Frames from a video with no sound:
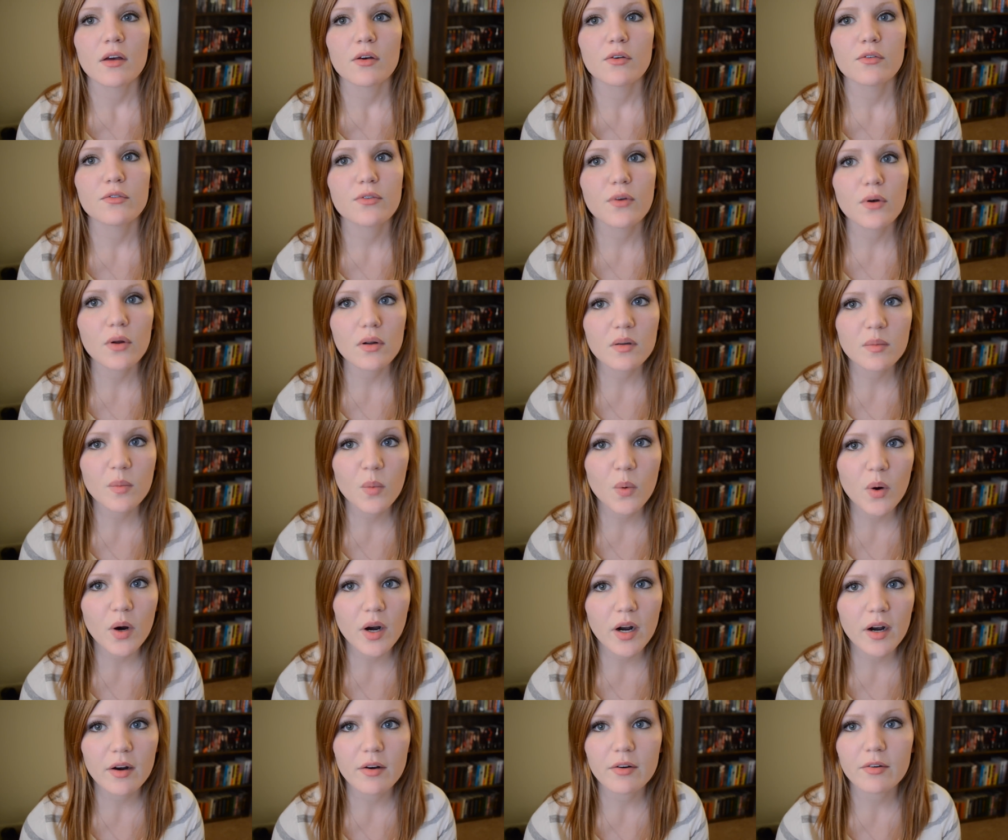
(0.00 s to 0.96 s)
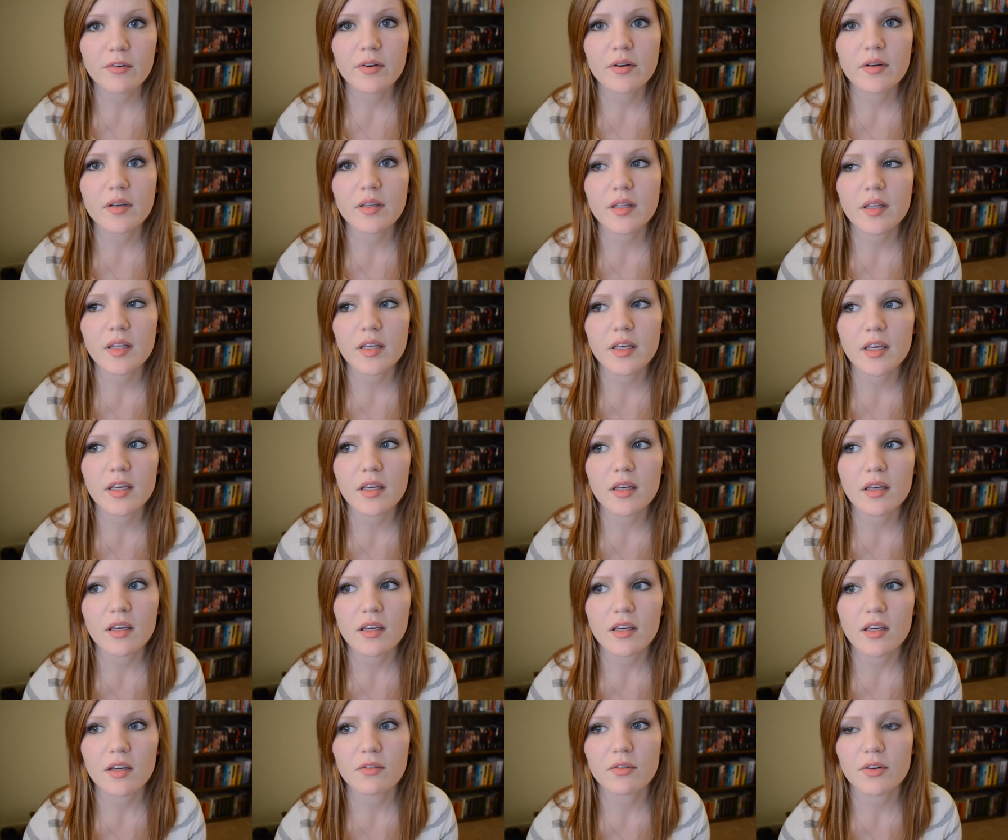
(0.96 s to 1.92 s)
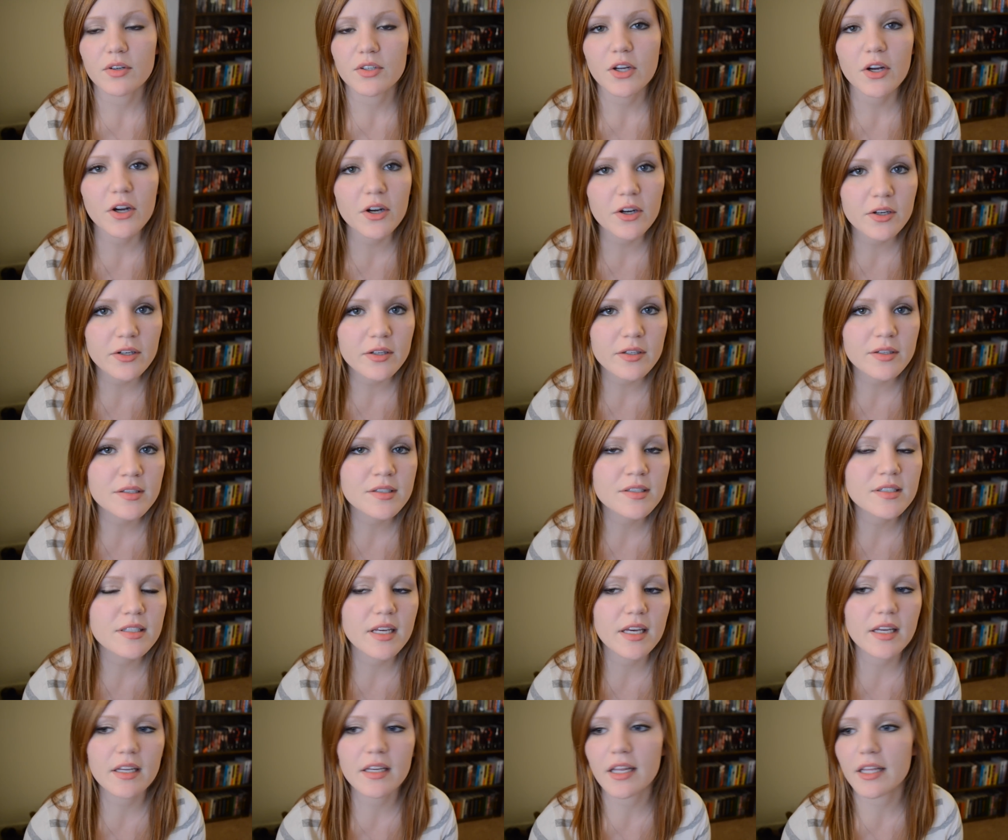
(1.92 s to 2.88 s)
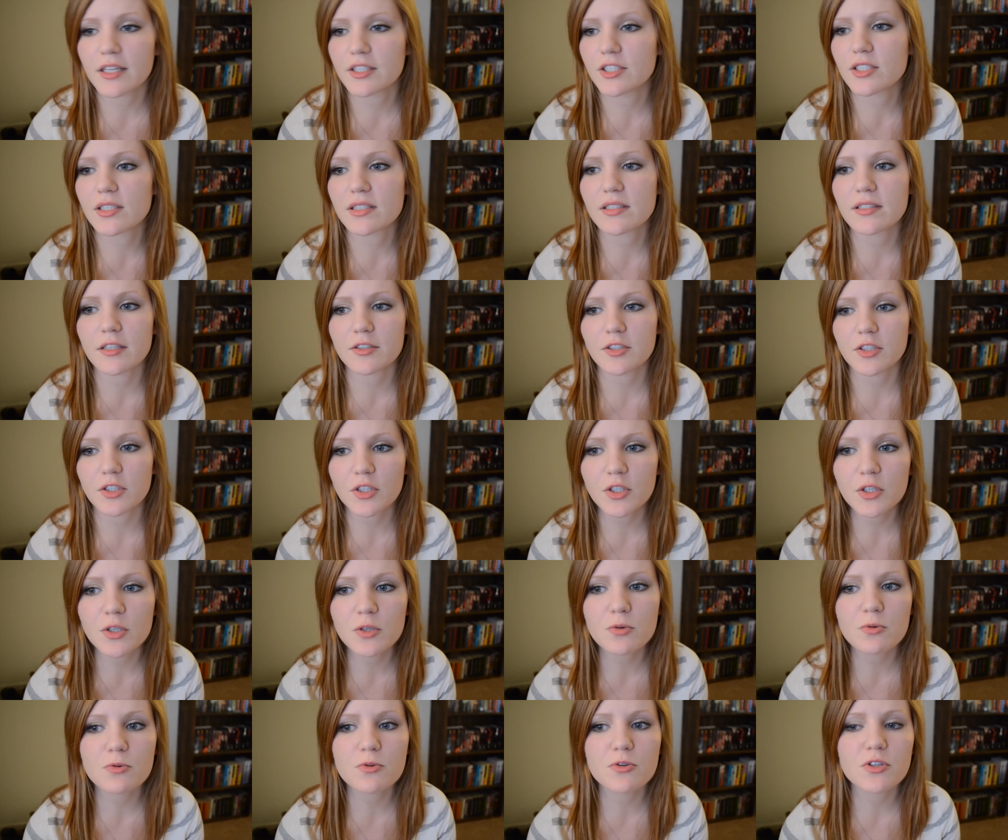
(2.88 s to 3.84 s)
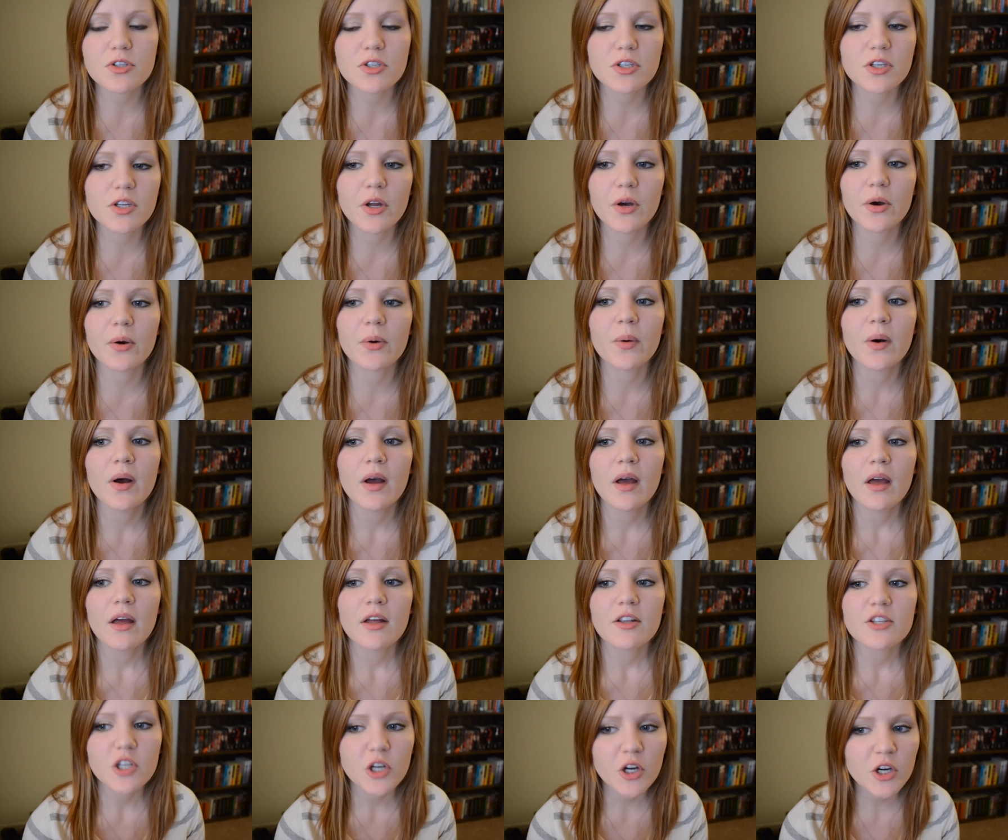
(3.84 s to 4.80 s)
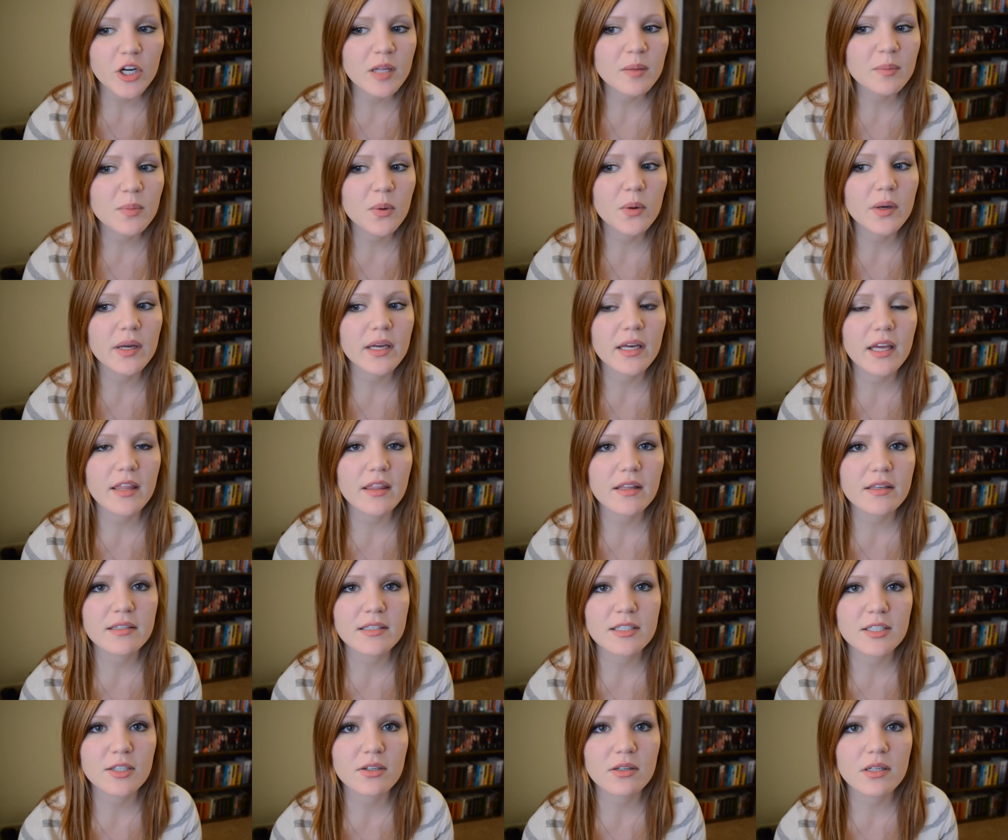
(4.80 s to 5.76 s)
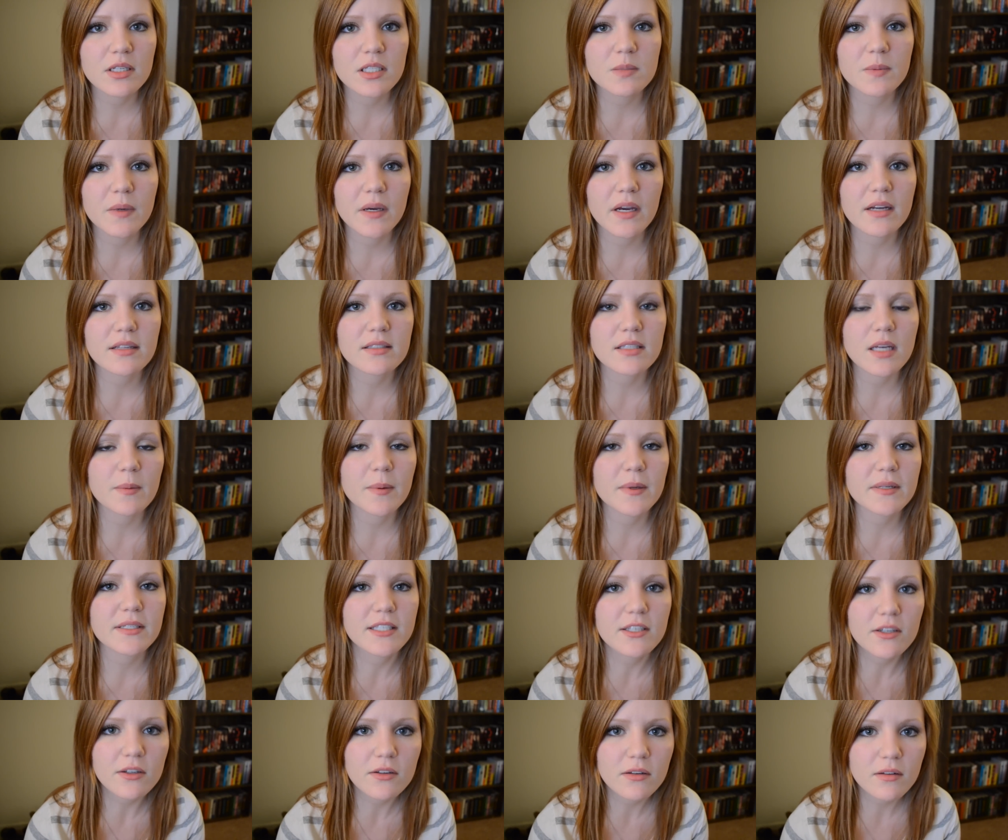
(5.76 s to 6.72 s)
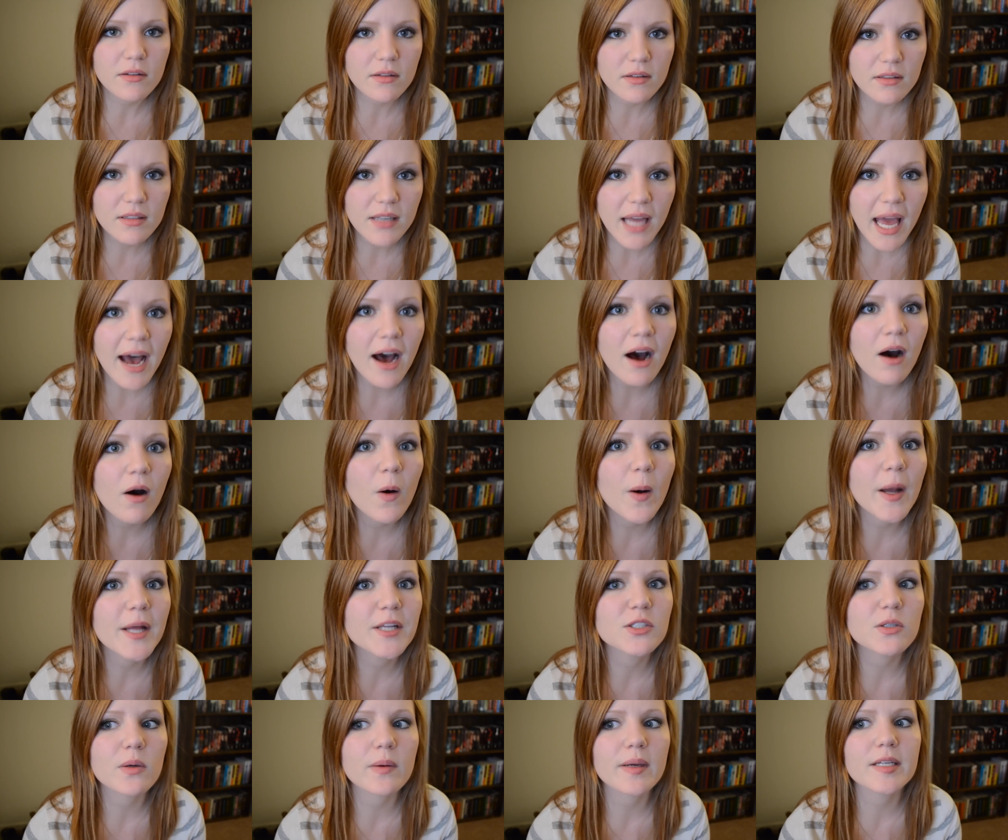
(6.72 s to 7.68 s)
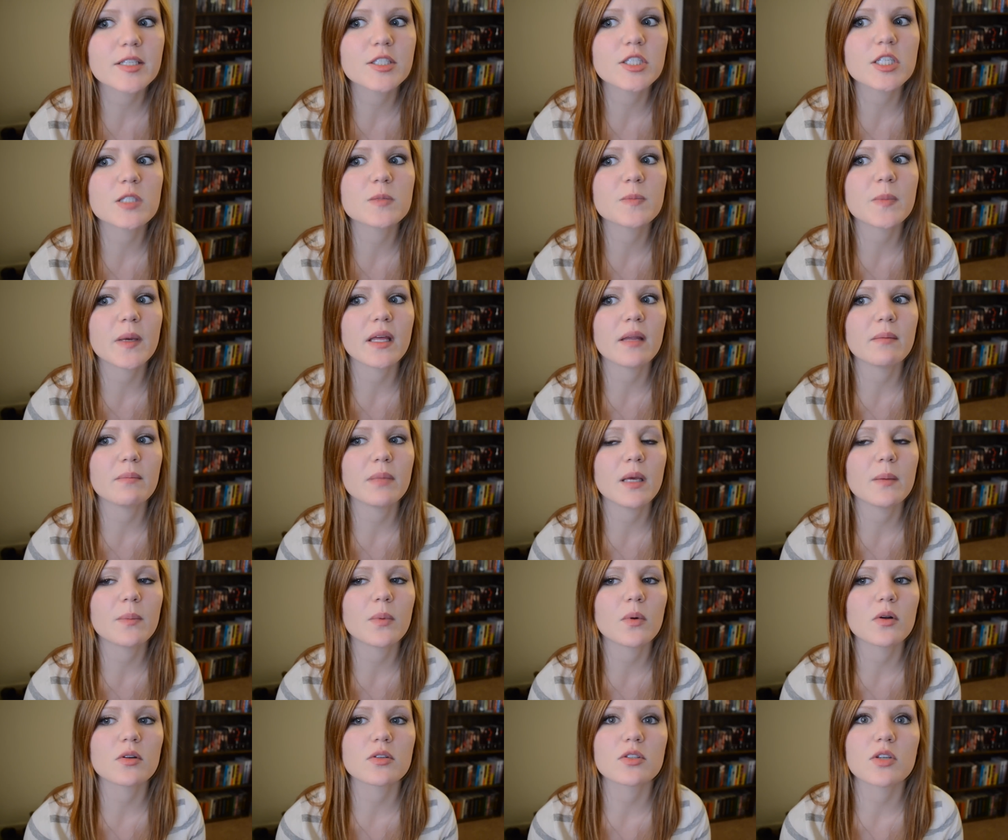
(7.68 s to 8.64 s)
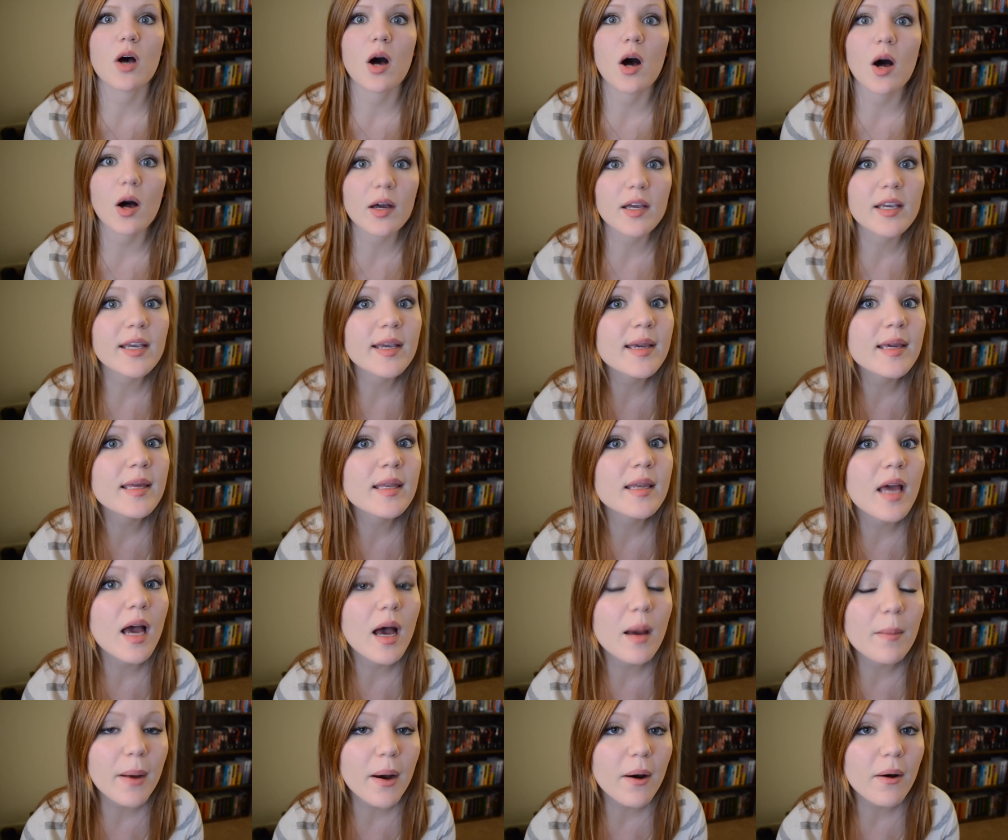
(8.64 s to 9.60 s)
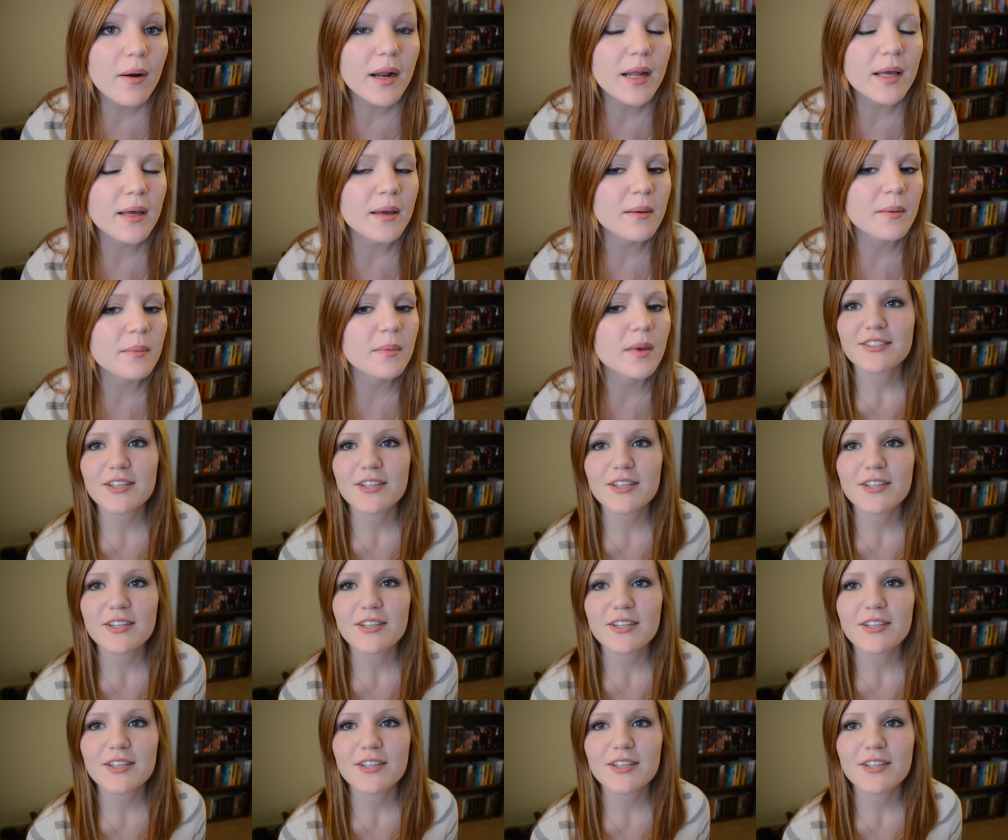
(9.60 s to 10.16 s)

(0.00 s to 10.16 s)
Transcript: Voldemort really returns, and that's just such a huge, you know, turning point in this series because up until now it's always just been people talking about him.